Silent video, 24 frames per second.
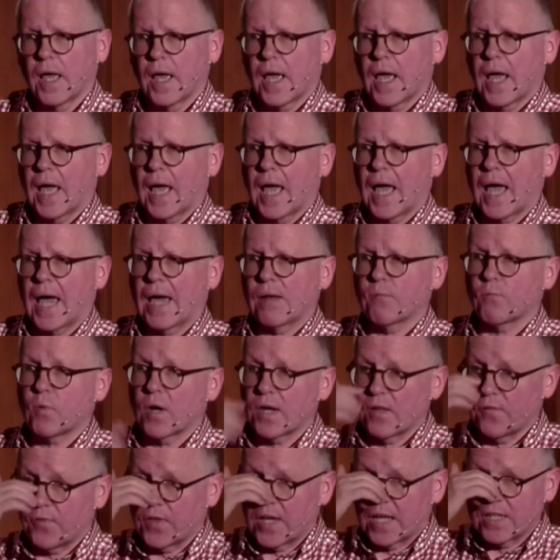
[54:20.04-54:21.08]
And one
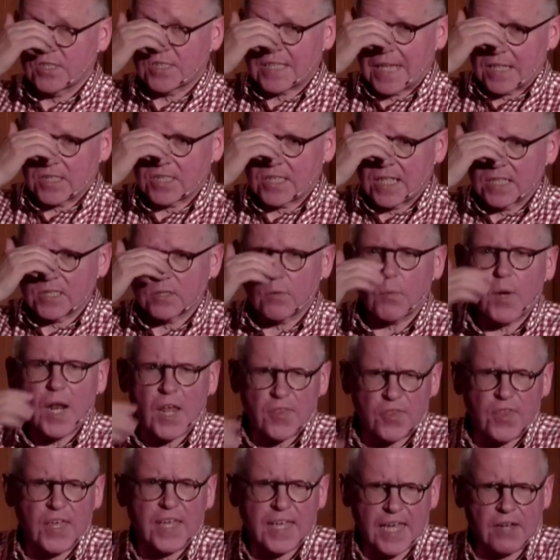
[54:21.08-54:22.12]
of the insects says, well, I
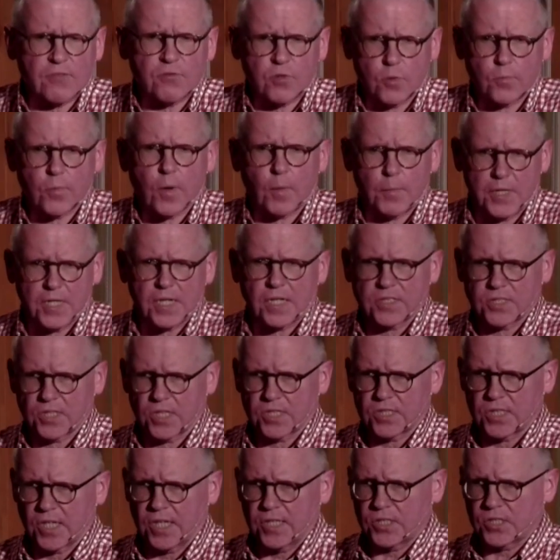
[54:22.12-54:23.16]
think Andrew probably does
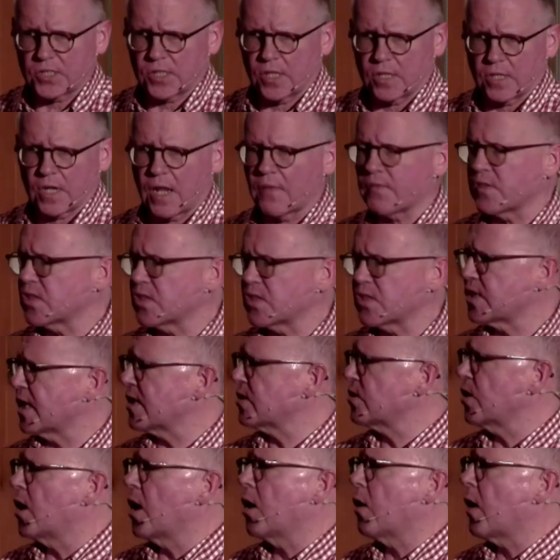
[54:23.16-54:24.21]
exist. And another says,
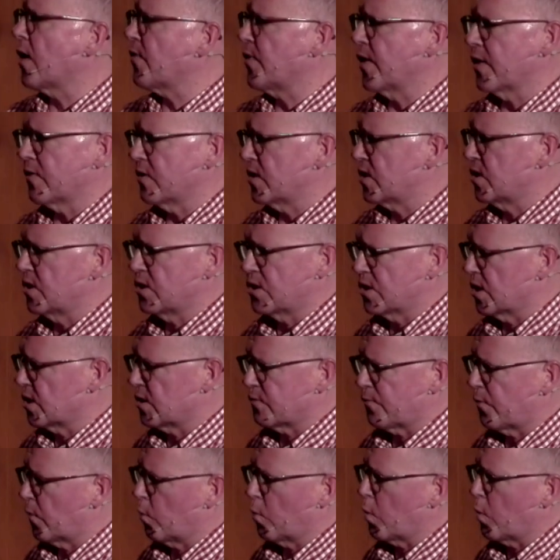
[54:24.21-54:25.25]
no, I think this is just for a